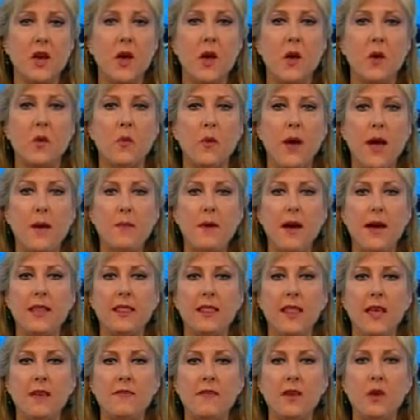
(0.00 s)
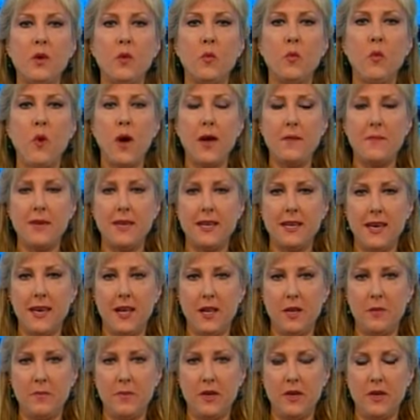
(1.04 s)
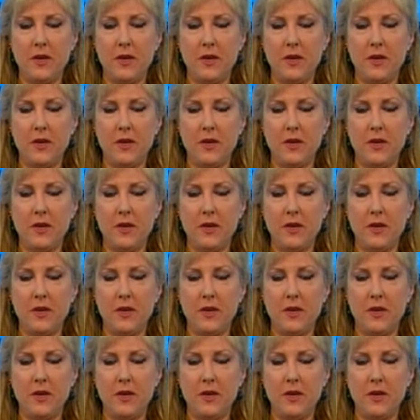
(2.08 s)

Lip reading: Rabbi Levy Weiman-Kelman